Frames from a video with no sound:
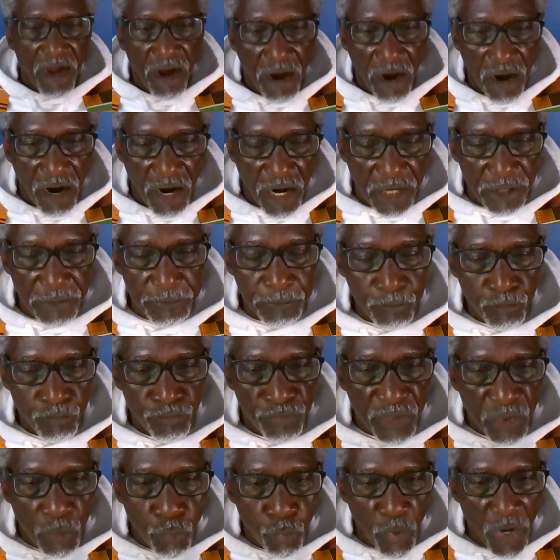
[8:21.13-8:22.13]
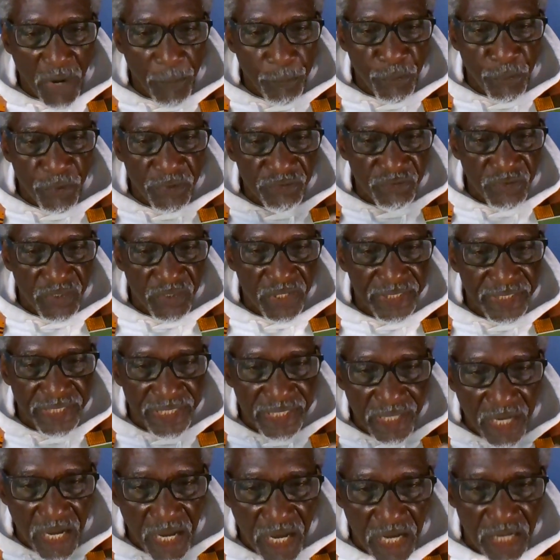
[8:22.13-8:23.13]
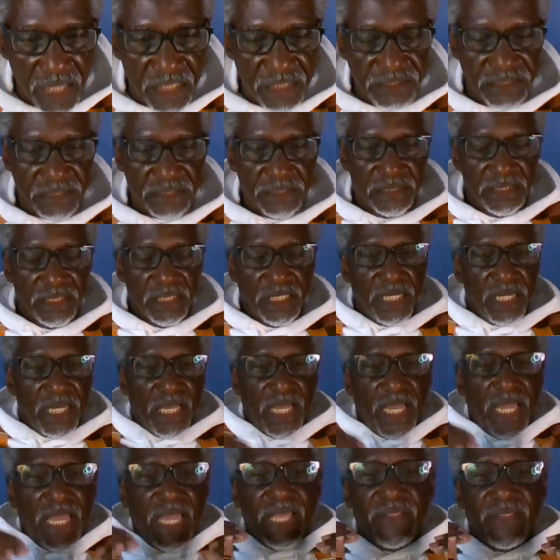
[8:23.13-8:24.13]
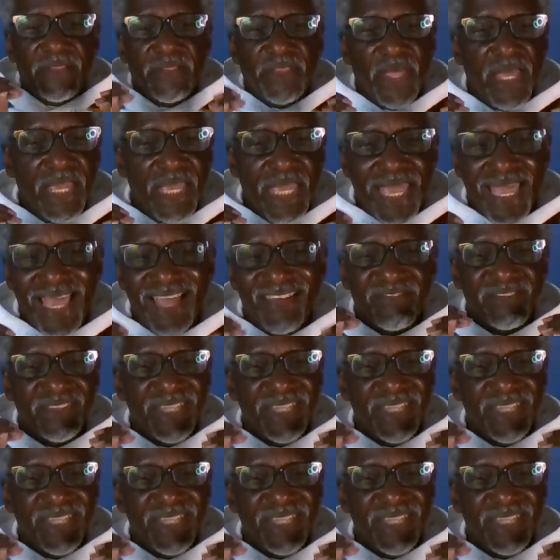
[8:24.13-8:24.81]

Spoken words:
are representing us, and they have